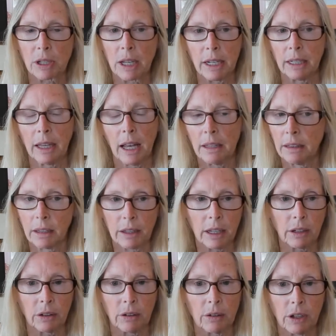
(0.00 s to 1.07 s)
Like that,
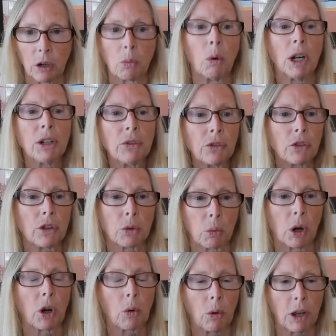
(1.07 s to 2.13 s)
they're wonderful to
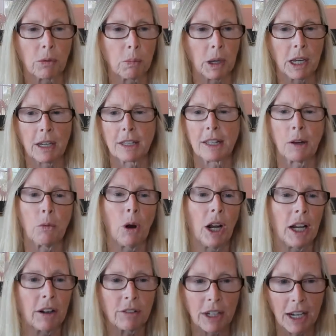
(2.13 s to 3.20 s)
work with because they want
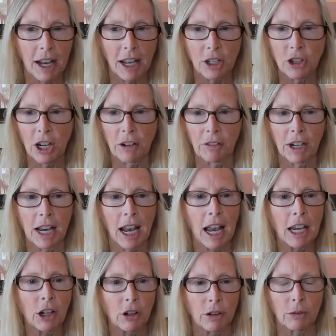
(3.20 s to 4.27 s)
every edge, every
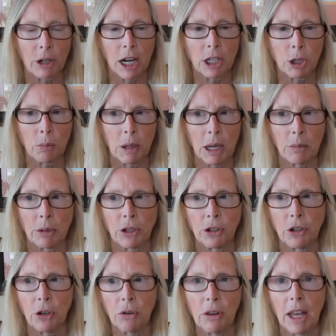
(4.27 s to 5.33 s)
angle, right, to be able to
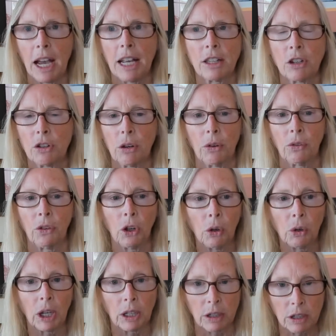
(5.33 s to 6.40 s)
do that. So if you
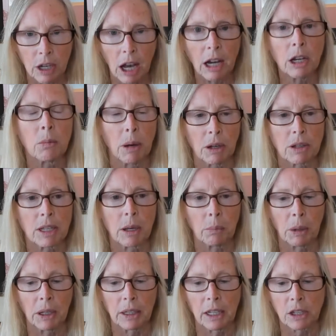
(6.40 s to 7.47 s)
can talk about
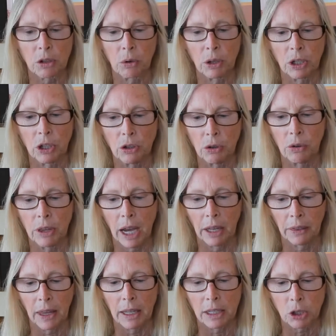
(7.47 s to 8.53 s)
something that's going to do that,
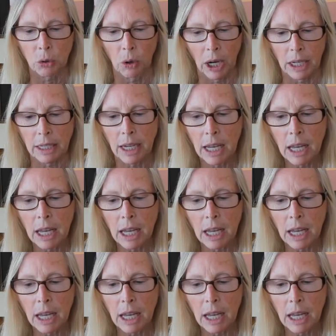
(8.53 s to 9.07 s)
that's great.